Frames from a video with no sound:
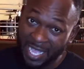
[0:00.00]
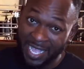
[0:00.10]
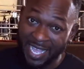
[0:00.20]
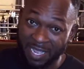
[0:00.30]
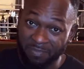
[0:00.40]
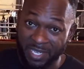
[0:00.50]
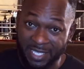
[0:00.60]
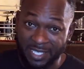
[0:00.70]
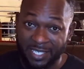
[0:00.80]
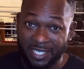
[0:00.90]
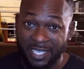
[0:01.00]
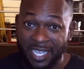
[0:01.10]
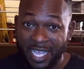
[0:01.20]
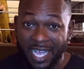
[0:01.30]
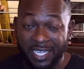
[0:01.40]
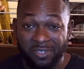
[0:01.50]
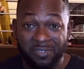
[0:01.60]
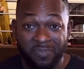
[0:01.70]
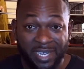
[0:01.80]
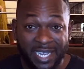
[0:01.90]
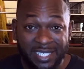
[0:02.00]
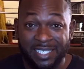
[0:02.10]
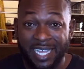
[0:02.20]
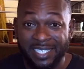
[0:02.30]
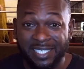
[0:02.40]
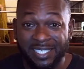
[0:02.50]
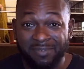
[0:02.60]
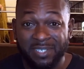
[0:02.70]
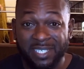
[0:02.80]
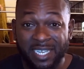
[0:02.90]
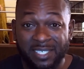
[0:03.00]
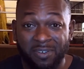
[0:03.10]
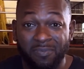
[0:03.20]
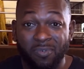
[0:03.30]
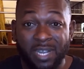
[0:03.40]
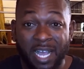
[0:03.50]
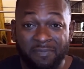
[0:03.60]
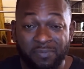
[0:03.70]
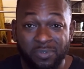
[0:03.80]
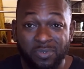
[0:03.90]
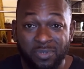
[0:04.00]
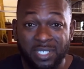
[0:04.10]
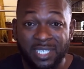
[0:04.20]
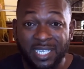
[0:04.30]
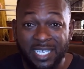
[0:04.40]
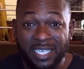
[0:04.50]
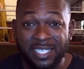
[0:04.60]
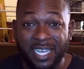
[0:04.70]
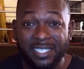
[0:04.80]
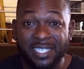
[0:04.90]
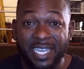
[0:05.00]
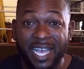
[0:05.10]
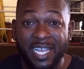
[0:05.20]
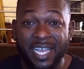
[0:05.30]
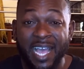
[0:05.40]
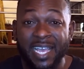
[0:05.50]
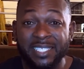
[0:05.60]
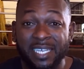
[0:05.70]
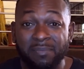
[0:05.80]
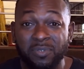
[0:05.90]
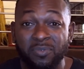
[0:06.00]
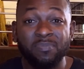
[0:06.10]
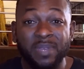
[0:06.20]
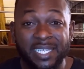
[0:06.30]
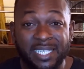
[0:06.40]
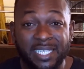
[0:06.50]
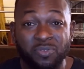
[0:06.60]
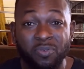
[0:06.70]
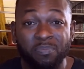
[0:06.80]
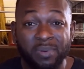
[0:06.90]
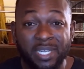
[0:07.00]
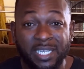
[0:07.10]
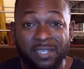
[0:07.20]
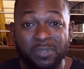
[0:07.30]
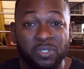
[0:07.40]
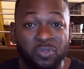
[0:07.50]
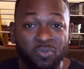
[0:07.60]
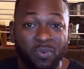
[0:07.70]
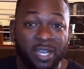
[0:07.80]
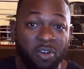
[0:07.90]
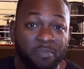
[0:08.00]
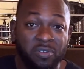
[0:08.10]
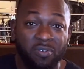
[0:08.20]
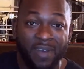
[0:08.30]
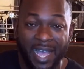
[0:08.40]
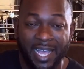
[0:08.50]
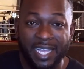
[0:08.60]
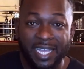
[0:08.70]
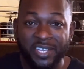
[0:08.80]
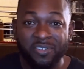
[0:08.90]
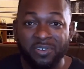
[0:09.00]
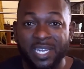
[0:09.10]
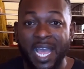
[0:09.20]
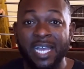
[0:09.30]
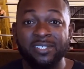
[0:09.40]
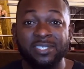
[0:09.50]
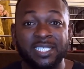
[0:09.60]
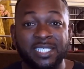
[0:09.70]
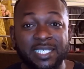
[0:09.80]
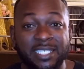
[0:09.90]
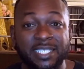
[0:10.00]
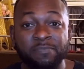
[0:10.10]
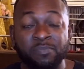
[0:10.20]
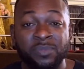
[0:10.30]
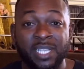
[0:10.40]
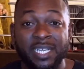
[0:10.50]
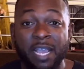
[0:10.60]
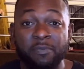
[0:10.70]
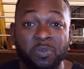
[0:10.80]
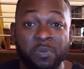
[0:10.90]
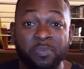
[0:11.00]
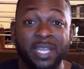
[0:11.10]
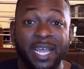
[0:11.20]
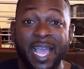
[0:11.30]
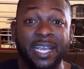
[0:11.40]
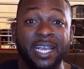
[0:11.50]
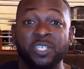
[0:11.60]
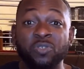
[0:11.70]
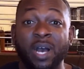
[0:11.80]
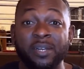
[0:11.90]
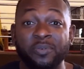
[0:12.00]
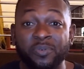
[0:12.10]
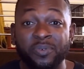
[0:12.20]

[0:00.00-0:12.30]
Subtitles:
and amenities. And don't forget that the research of local food to see that there are items you may need to bring with you when coming over. Your dietary needs, like some people that like swallow,